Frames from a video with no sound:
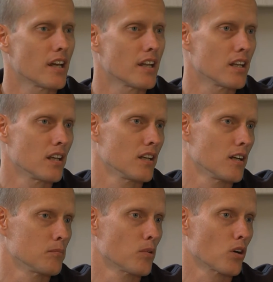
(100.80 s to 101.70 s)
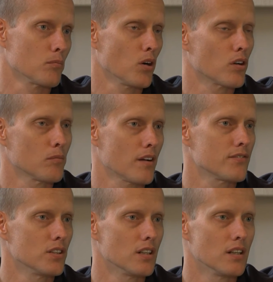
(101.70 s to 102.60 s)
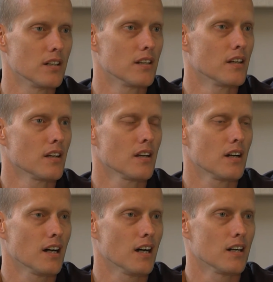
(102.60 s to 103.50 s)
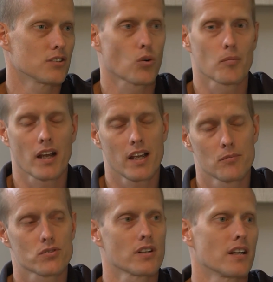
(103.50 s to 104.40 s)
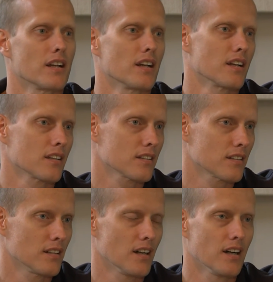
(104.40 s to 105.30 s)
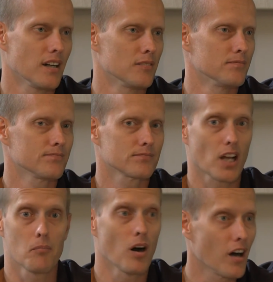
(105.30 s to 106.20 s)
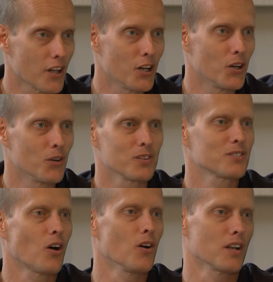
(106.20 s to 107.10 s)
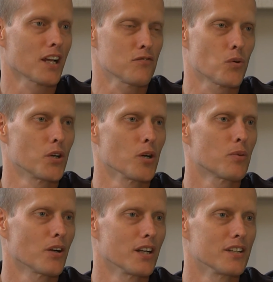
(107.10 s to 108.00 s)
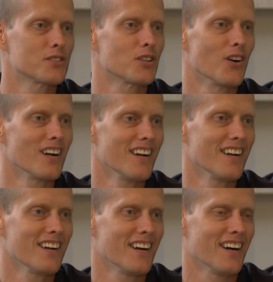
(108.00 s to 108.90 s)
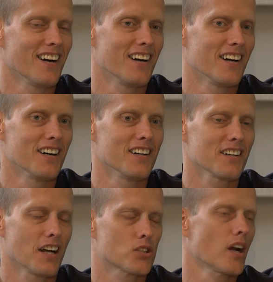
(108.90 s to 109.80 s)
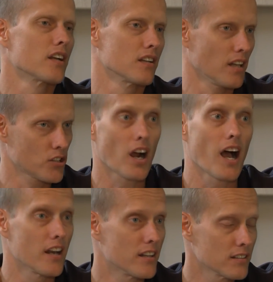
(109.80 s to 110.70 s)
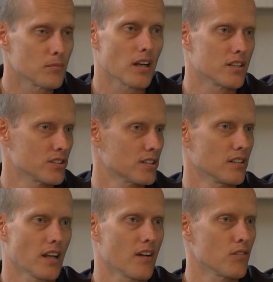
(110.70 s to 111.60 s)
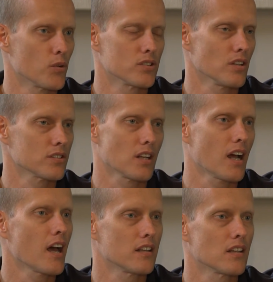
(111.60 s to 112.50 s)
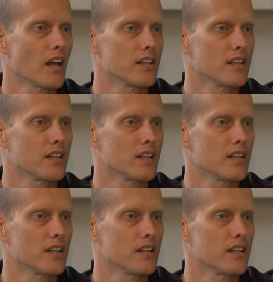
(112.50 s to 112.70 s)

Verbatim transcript: tendon, I broke a bone in my foot uh, tore my hamstring, um, got mono, all in like a four-year period. So uh, I tried, I tried, but I just didn't have the results that I had in